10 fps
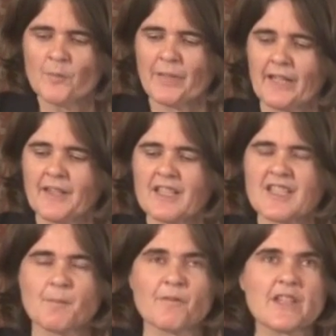But I think
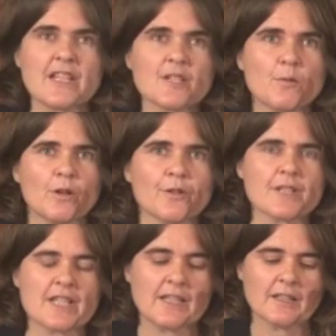some of these
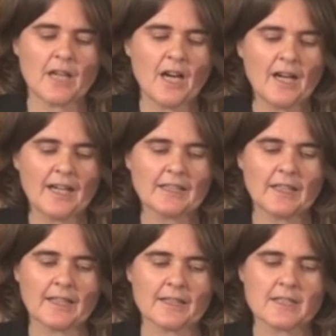quotes here
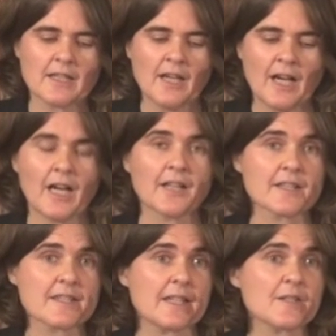highlight the
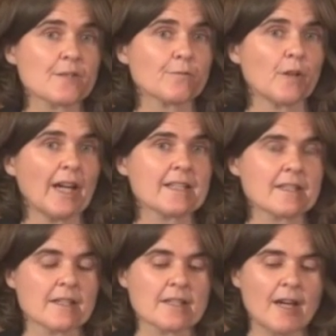sense of rights
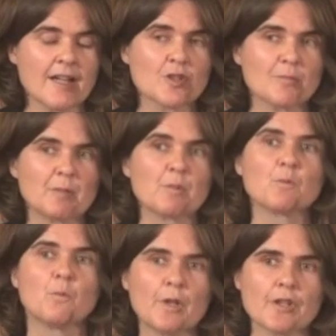and entitlement with
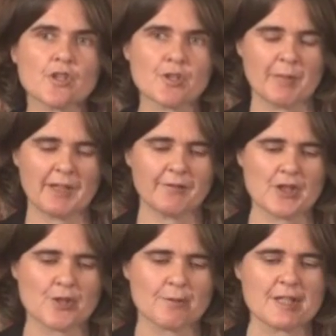which
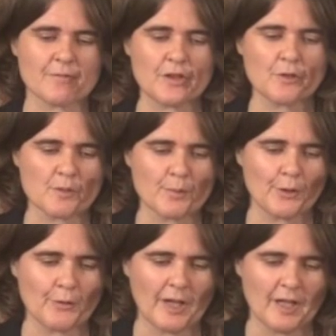beneficiaries view the
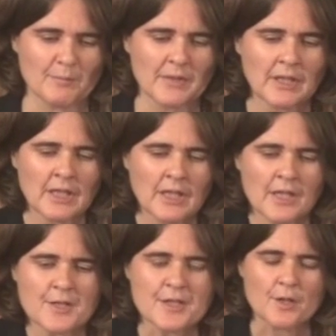program.
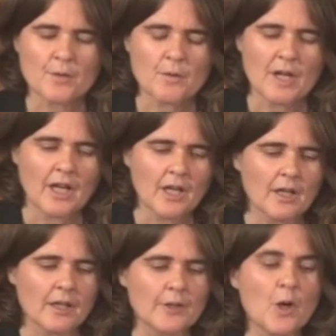So
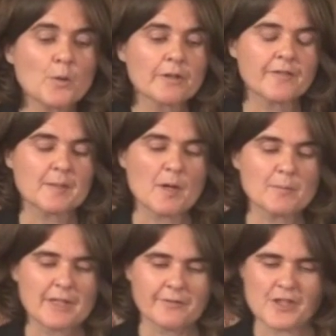an older female
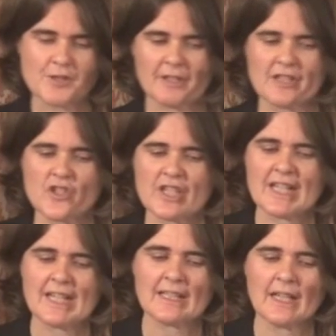beneficiary in
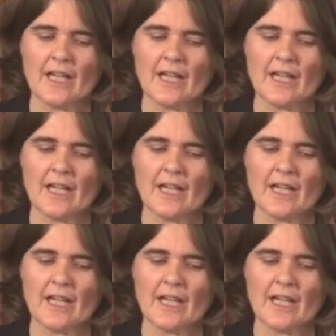Jenin